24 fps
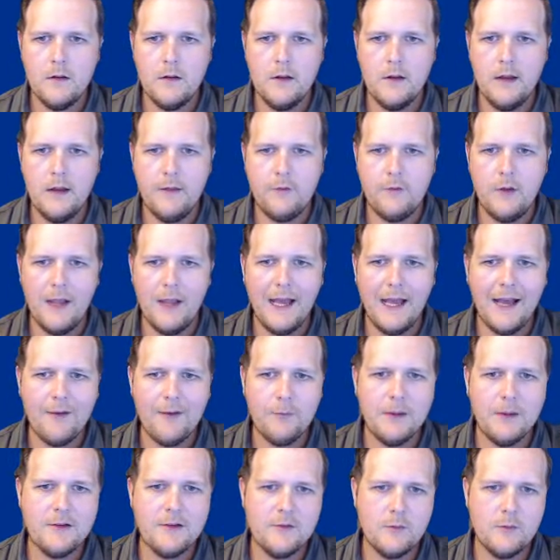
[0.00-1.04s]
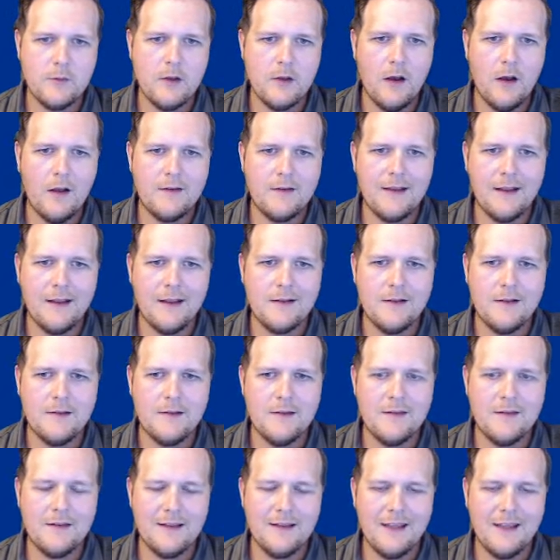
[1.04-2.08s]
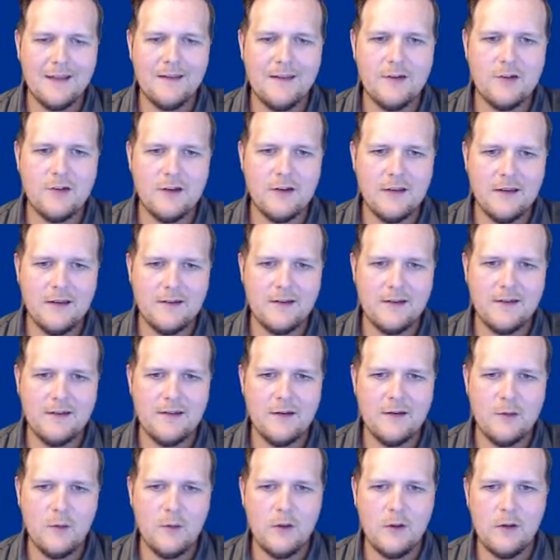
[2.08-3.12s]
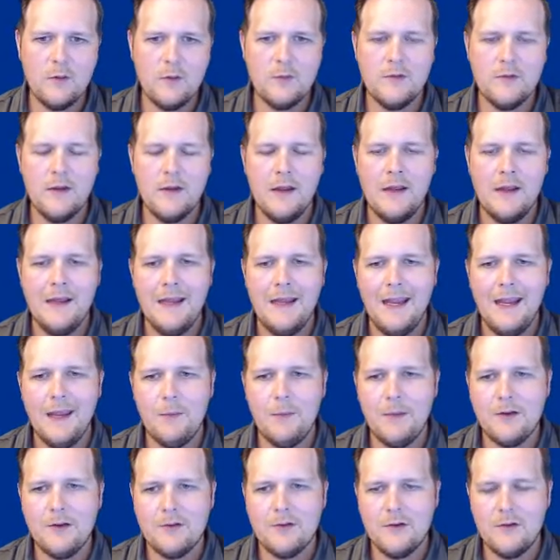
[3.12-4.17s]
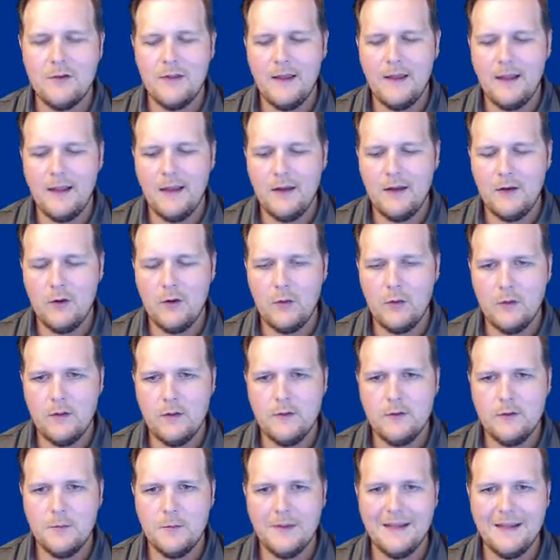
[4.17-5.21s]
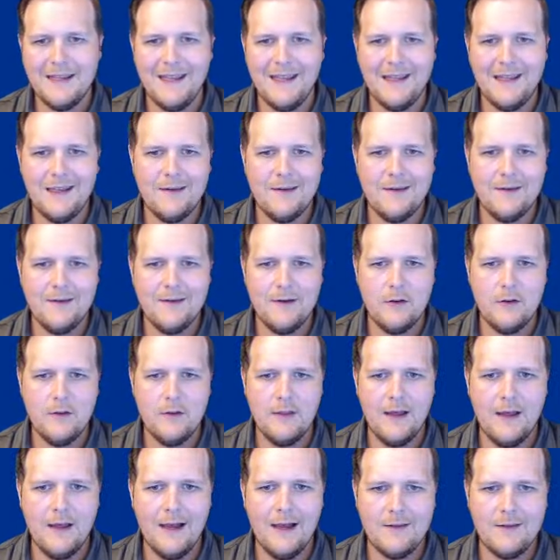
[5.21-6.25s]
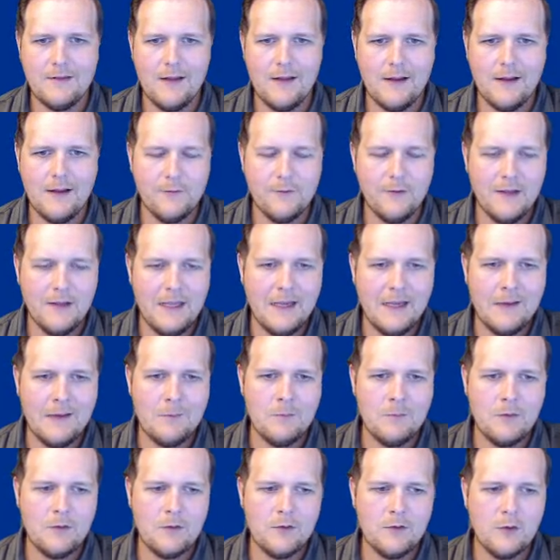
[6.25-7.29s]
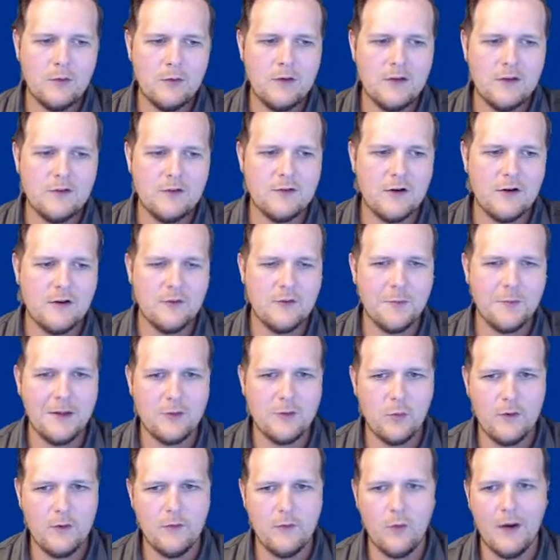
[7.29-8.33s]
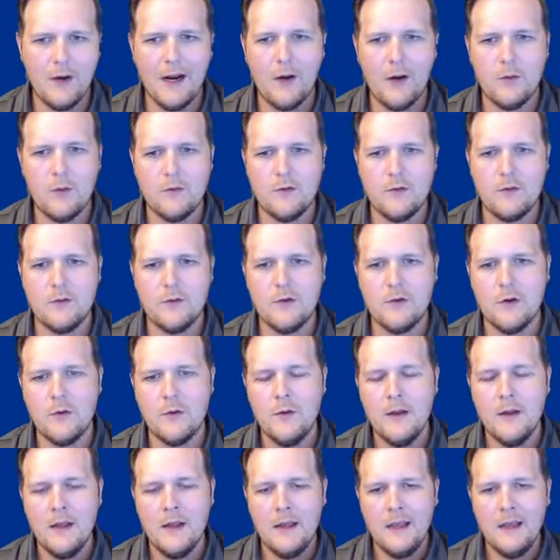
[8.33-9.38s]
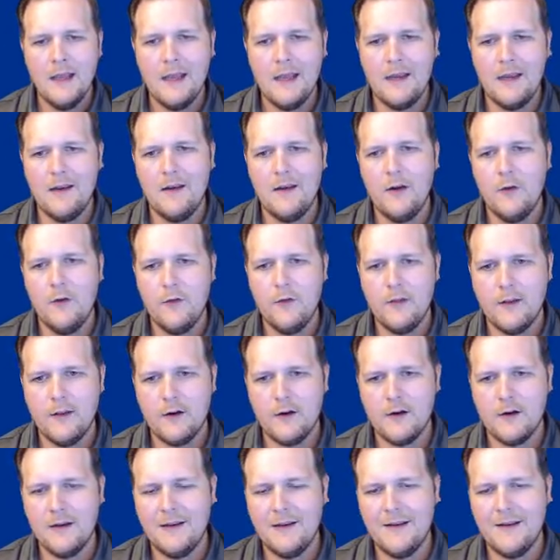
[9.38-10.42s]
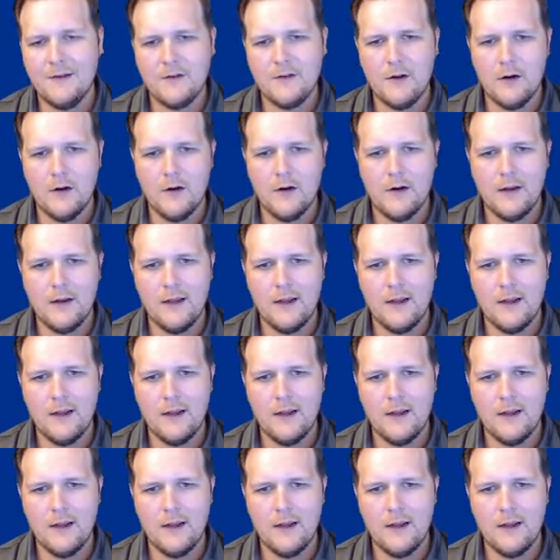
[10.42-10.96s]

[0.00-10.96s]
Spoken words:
If you have patients with contact lenses, again, they should discontinue use and make sure they don't use them again until the eye's not inflamed. There's no discharge for about 24 hours or so, and hopefully they're going to discard and get